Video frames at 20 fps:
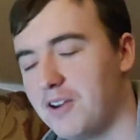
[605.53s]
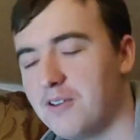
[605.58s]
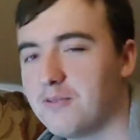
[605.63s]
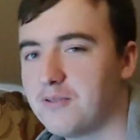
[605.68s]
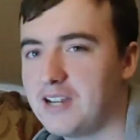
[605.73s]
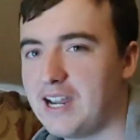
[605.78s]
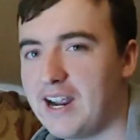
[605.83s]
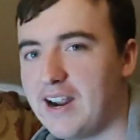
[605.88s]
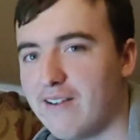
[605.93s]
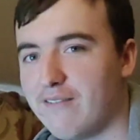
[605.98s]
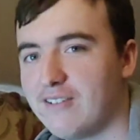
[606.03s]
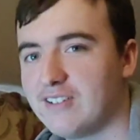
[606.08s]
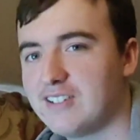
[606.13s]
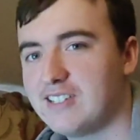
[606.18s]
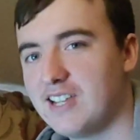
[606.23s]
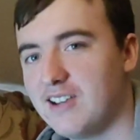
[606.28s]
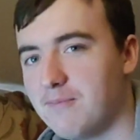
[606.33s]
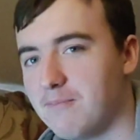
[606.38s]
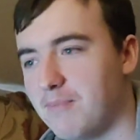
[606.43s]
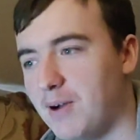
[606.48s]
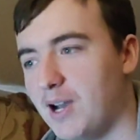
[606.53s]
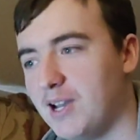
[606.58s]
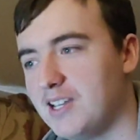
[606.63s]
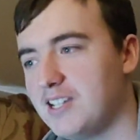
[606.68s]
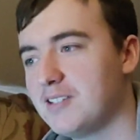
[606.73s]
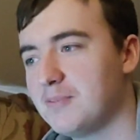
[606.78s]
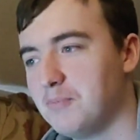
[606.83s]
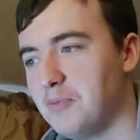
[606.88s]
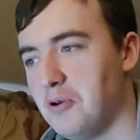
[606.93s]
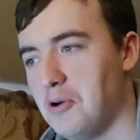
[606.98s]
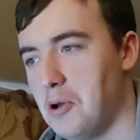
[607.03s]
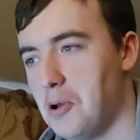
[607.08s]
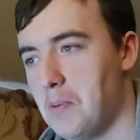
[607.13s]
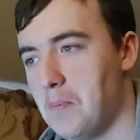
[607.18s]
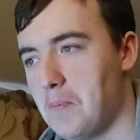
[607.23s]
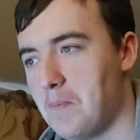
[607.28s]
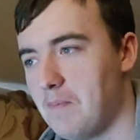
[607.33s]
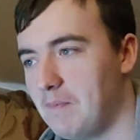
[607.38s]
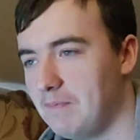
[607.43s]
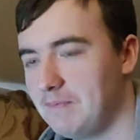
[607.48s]
don't care if I sound biased,
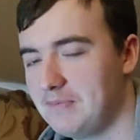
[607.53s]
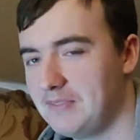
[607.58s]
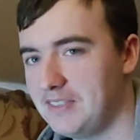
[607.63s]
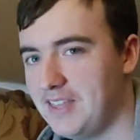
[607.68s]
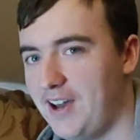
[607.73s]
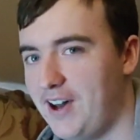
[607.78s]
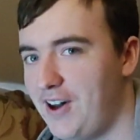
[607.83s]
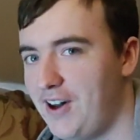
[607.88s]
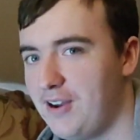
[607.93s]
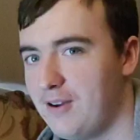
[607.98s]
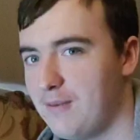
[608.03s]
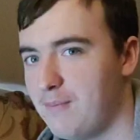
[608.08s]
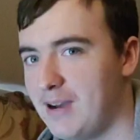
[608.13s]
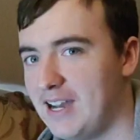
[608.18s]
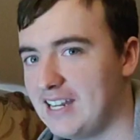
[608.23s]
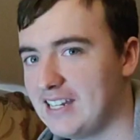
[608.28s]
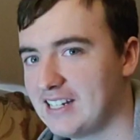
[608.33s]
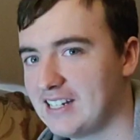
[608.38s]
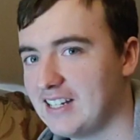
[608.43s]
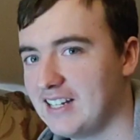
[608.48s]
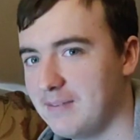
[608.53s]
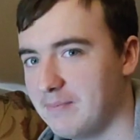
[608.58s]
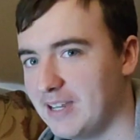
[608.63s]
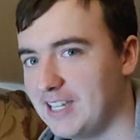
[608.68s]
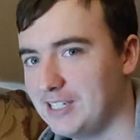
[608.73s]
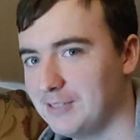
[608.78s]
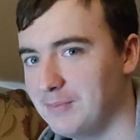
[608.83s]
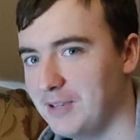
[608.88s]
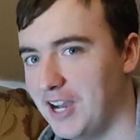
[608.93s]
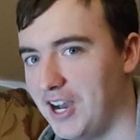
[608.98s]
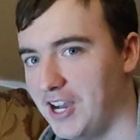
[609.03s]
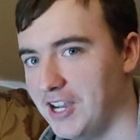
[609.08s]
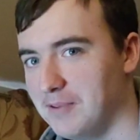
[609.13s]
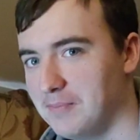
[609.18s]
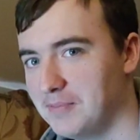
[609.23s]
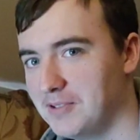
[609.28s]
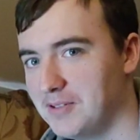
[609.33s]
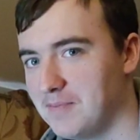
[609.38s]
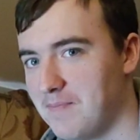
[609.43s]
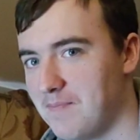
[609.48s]
but that automatically makes me
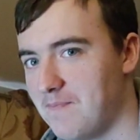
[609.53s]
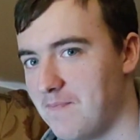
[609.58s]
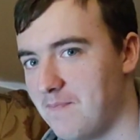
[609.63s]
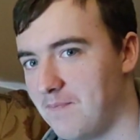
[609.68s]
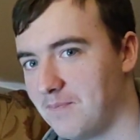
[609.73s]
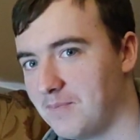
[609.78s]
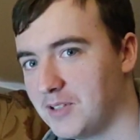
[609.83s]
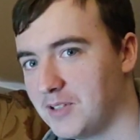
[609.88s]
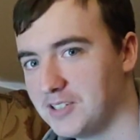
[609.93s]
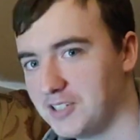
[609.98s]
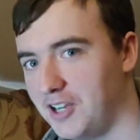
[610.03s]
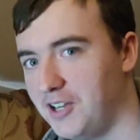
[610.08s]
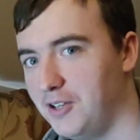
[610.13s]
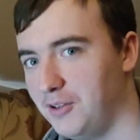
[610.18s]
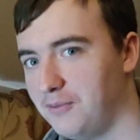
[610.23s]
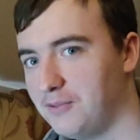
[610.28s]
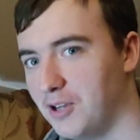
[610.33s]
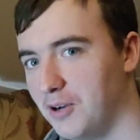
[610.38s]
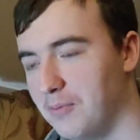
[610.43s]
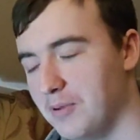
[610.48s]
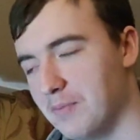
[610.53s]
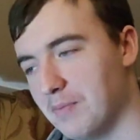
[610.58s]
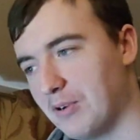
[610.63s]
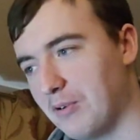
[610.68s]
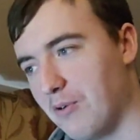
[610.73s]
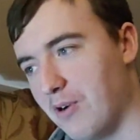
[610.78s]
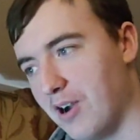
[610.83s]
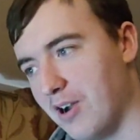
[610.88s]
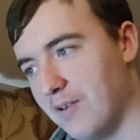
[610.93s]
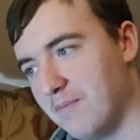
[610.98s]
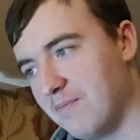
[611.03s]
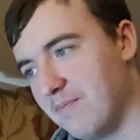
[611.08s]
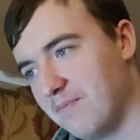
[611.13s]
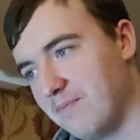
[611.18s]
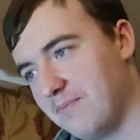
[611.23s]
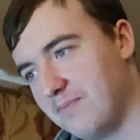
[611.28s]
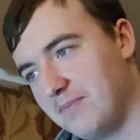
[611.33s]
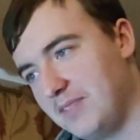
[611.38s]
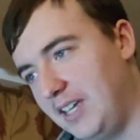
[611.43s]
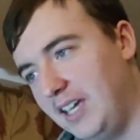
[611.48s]
hyped because I love Tobey Maguire.
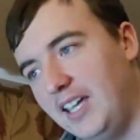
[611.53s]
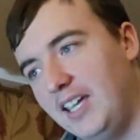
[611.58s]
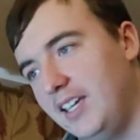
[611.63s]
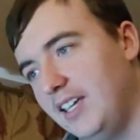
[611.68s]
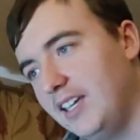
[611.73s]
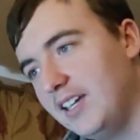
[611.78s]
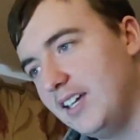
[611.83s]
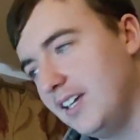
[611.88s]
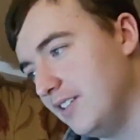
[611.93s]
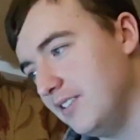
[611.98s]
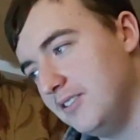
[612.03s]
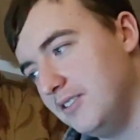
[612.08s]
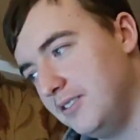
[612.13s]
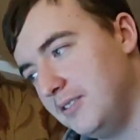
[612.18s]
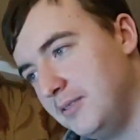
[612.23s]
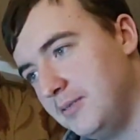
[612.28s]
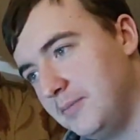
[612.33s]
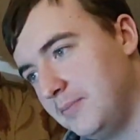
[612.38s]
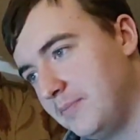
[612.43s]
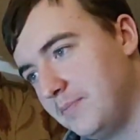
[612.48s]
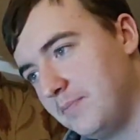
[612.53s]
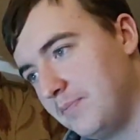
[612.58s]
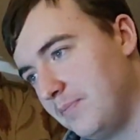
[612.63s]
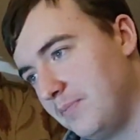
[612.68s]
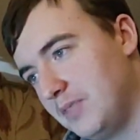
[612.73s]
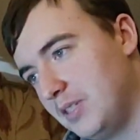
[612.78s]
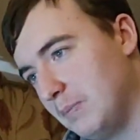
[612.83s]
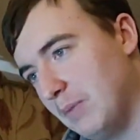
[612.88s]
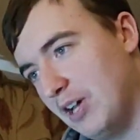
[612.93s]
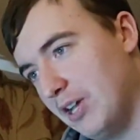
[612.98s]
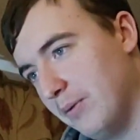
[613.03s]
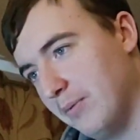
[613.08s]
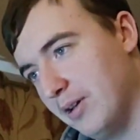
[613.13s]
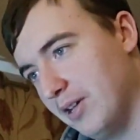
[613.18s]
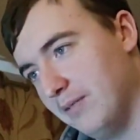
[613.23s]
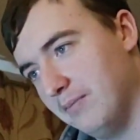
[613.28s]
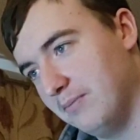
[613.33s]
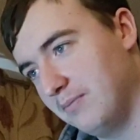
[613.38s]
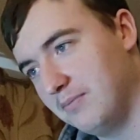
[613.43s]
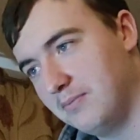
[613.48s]
He is
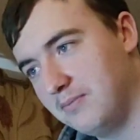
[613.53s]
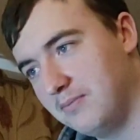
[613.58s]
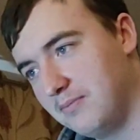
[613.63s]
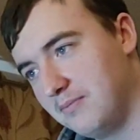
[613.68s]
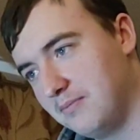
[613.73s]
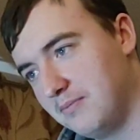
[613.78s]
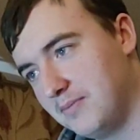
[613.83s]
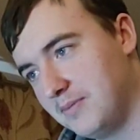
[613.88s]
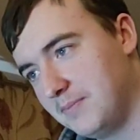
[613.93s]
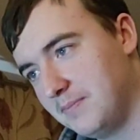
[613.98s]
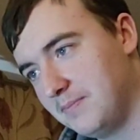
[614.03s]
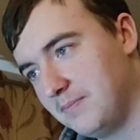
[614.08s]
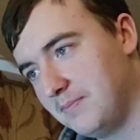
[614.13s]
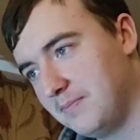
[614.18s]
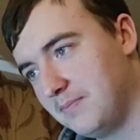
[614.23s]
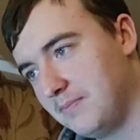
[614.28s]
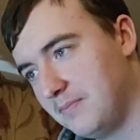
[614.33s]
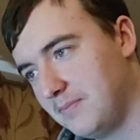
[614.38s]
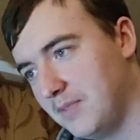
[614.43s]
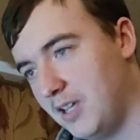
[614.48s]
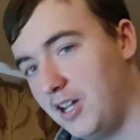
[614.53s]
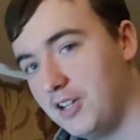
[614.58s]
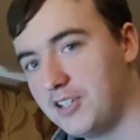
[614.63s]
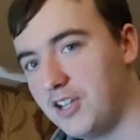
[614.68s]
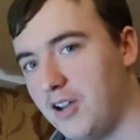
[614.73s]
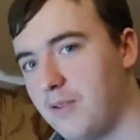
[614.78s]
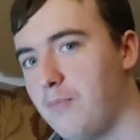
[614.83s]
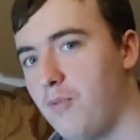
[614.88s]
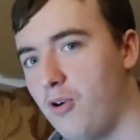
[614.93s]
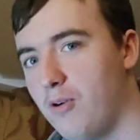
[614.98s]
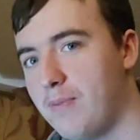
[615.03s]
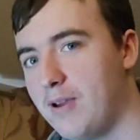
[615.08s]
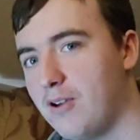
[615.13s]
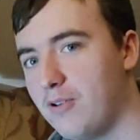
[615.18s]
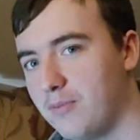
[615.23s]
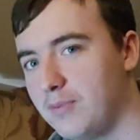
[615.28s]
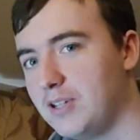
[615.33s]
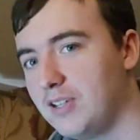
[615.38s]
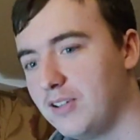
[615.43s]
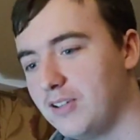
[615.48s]
Spider-Man. I'll talk more
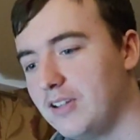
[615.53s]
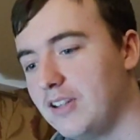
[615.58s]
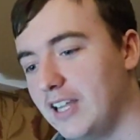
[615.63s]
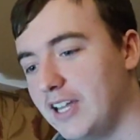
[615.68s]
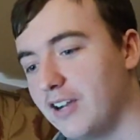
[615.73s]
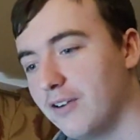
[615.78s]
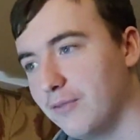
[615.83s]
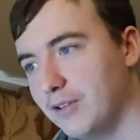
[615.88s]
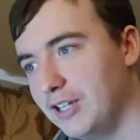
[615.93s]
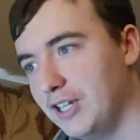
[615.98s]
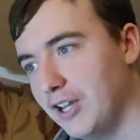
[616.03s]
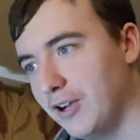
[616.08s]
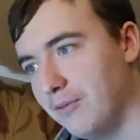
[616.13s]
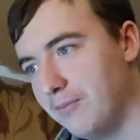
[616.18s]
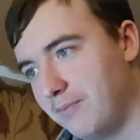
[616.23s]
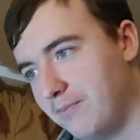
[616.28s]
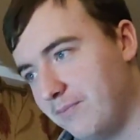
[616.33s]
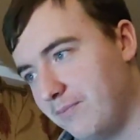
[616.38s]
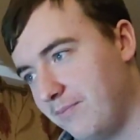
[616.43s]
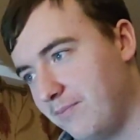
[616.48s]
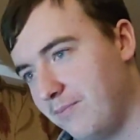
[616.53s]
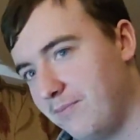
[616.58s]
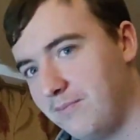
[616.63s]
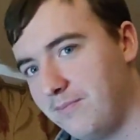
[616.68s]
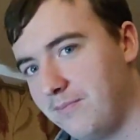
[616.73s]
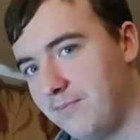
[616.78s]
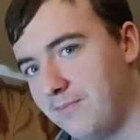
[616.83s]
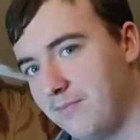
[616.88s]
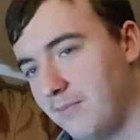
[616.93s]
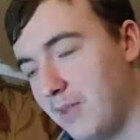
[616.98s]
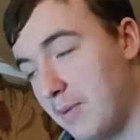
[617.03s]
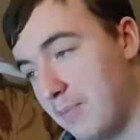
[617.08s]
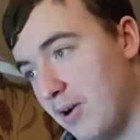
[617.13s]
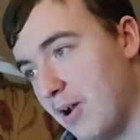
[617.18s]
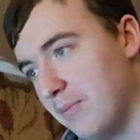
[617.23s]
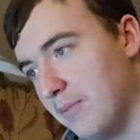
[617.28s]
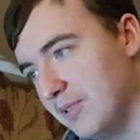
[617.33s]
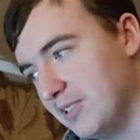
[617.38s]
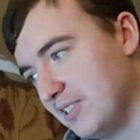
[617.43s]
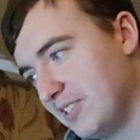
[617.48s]
about him in a later video. I
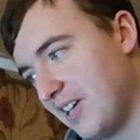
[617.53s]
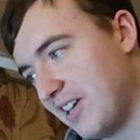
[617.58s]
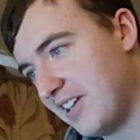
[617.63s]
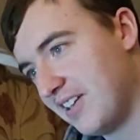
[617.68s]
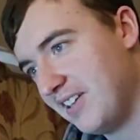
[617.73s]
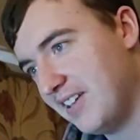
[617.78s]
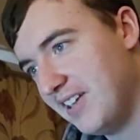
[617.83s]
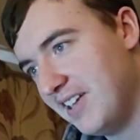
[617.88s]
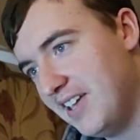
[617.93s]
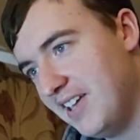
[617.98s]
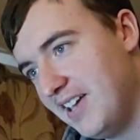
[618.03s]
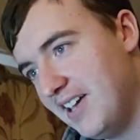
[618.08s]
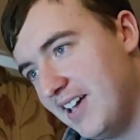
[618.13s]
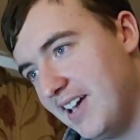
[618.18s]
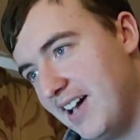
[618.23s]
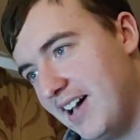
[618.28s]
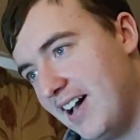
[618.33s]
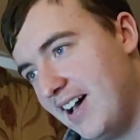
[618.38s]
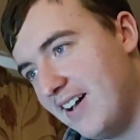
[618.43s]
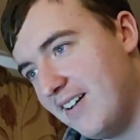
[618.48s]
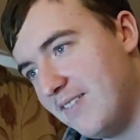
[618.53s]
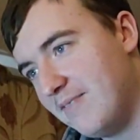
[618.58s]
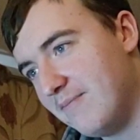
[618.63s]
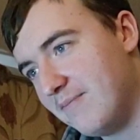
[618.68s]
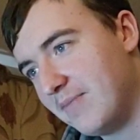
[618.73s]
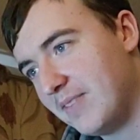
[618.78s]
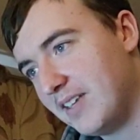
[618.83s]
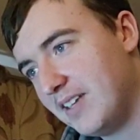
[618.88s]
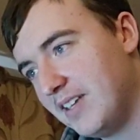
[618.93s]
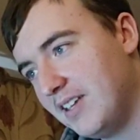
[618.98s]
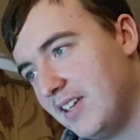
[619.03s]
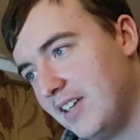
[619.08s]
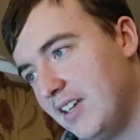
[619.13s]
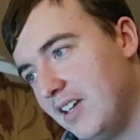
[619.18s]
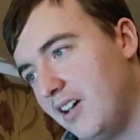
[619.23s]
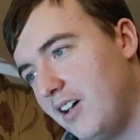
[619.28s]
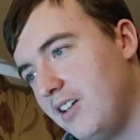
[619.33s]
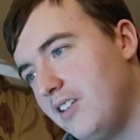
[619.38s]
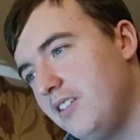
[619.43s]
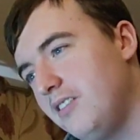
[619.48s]
promise. um,
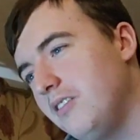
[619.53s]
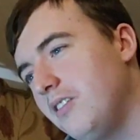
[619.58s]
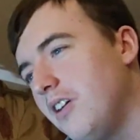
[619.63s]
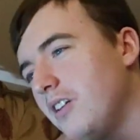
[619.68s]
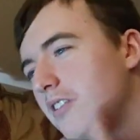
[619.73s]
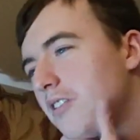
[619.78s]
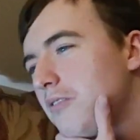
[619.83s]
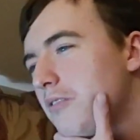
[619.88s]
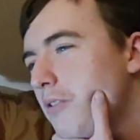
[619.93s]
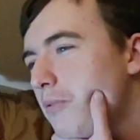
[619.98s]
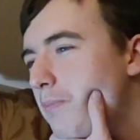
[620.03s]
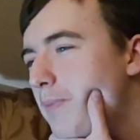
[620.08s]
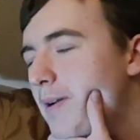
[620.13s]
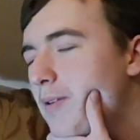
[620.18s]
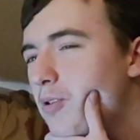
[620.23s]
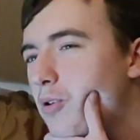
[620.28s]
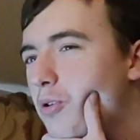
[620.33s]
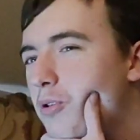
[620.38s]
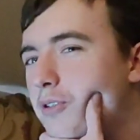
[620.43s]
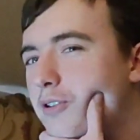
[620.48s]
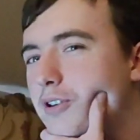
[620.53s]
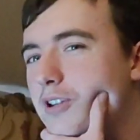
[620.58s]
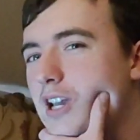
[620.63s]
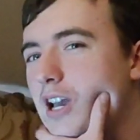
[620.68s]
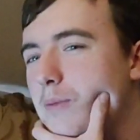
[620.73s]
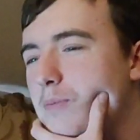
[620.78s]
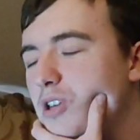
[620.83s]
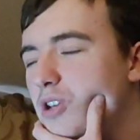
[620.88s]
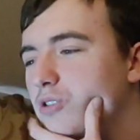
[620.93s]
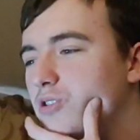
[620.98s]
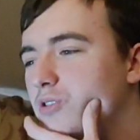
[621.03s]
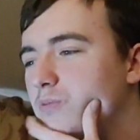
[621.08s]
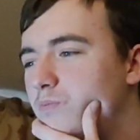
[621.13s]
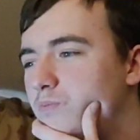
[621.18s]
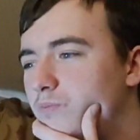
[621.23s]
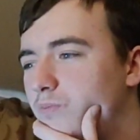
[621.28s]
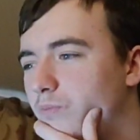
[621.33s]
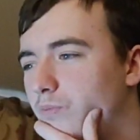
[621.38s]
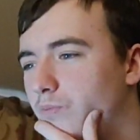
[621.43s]
I don't know about other cameos.